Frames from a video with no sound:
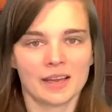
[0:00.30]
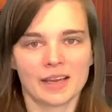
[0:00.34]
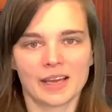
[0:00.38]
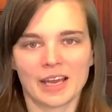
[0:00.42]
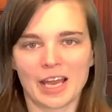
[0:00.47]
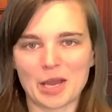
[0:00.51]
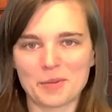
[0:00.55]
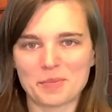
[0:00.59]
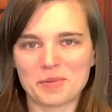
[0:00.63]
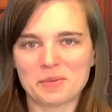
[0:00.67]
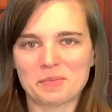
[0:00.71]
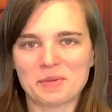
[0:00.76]

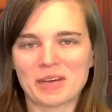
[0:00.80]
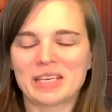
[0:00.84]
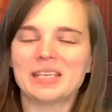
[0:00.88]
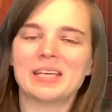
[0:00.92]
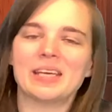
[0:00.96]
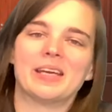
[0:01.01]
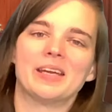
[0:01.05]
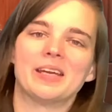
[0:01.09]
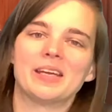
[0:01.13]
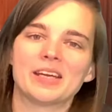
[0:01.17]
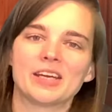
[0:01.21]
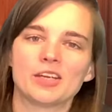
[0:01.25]
Happy
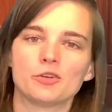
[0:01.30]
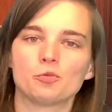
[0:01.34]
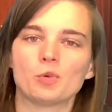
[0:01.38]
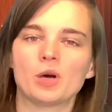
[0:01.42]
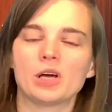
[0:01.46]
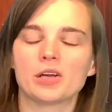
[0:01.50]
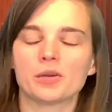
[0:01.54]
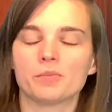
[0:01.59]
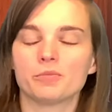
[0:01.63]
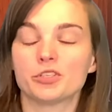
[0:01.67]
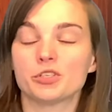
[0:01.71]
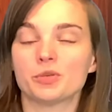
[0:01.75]
Monday, and
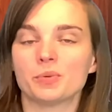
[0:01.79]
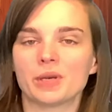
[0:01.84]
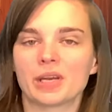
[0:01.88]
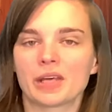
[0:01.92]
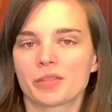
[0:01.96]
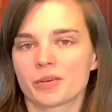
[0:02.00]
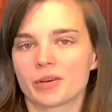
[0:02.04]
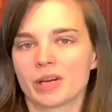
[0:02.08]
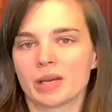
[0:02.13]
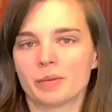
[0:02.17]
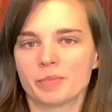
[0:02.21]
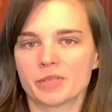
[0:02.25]
welcome to
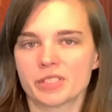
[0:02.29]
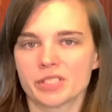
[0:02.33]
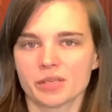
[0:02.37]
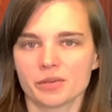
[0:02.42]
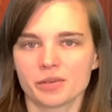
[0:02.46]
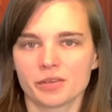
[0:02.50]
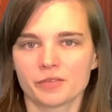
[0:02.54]
another episode